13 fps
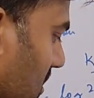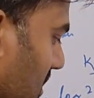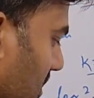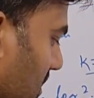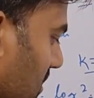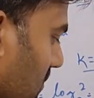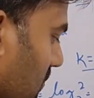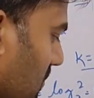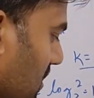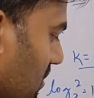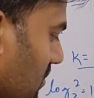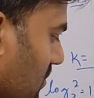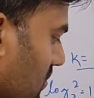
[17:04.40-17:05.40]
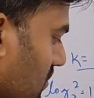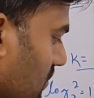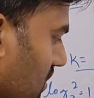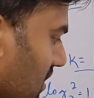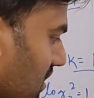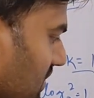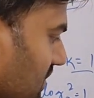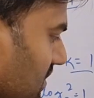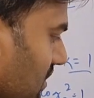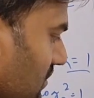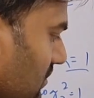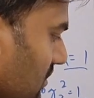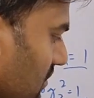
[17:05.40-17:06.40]
and 1 to 1. This is
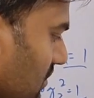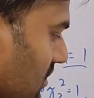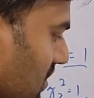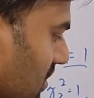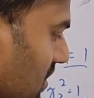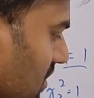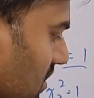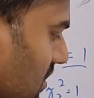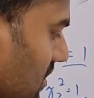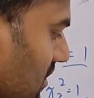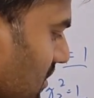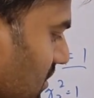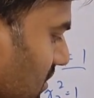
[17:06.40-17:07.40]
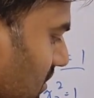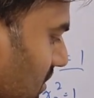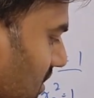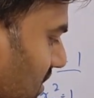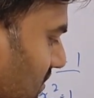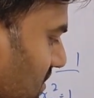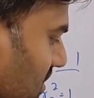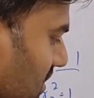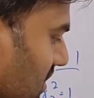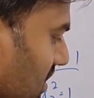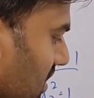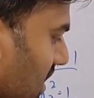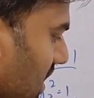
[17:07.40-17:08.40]
how the
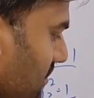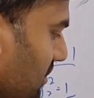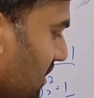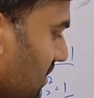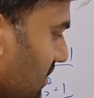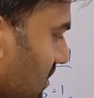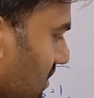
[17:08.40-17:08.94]
division happened,